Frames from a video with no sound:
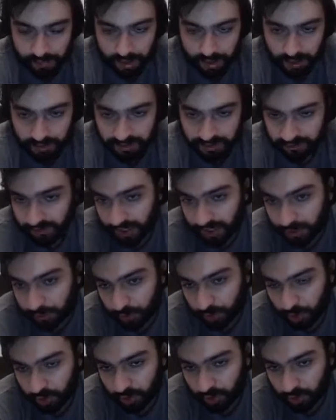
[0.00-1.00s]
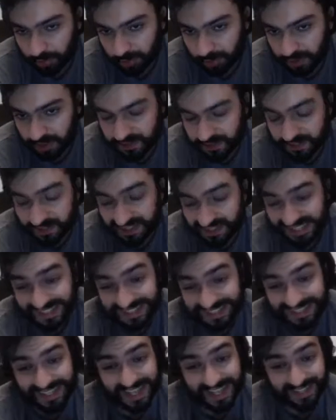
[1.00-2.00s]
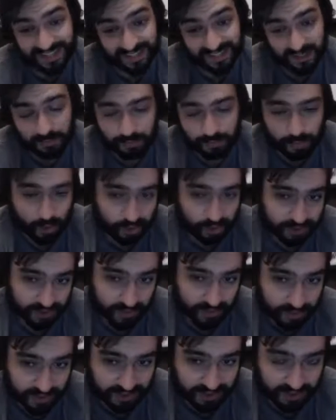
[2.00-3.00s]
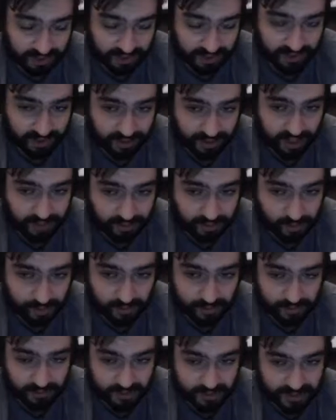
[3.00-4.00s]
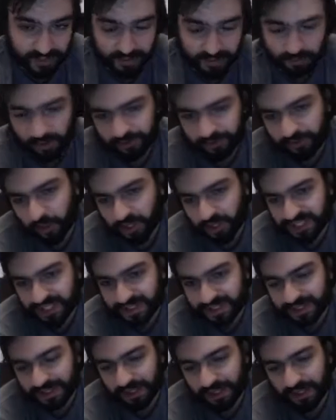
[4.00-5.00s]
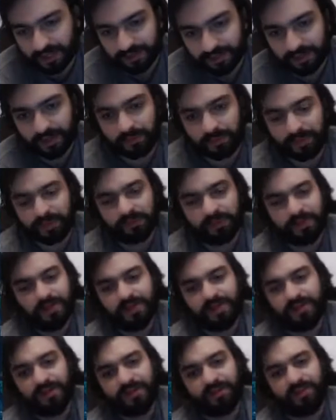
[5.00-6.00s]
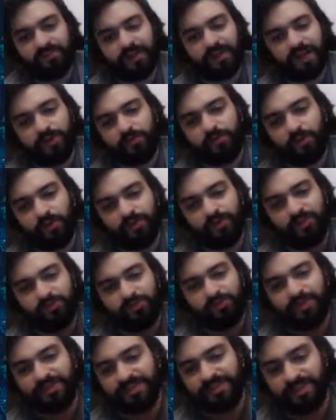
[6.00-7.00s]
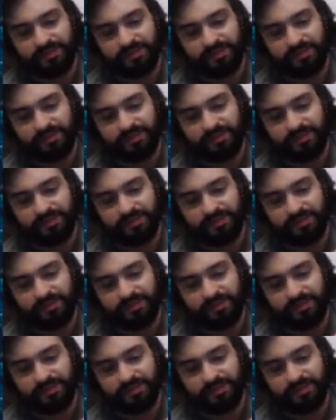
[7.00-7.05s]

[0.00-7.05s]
develop all your pieces is less important than a knight on the rim is them. Of course, it's not. I mean, develop all your pieces,